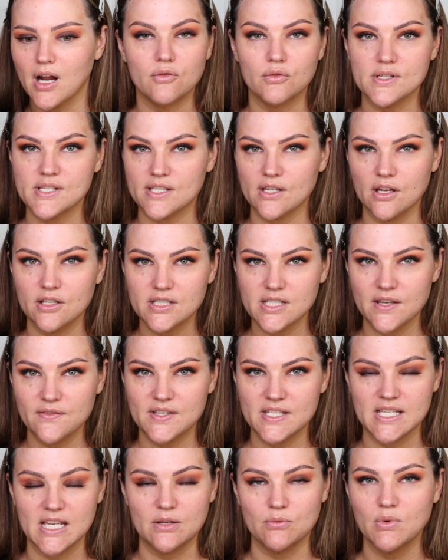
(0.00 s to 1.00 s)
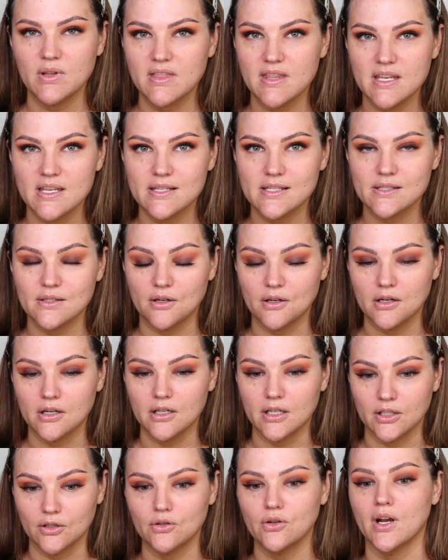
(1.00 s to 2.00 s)
The results I've seen with this are
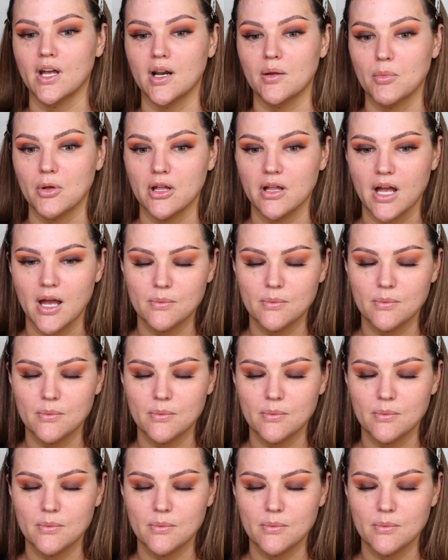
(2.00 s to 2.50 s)
incredible.